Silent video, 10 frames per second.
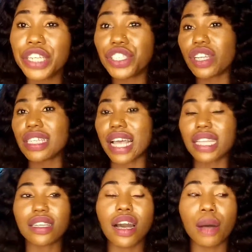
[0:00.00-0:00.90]
It's just
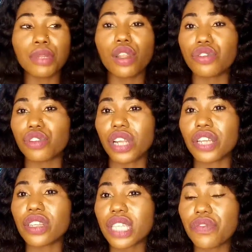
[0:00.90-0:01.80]
like the illustration I
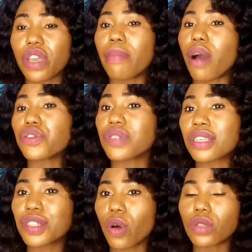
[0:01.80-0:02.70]
just gave you about
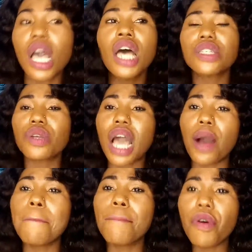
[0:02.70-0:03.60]
using salt. So
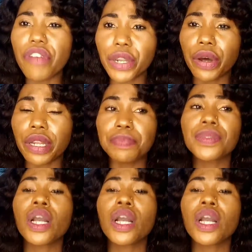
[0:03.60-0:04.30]
now moving on.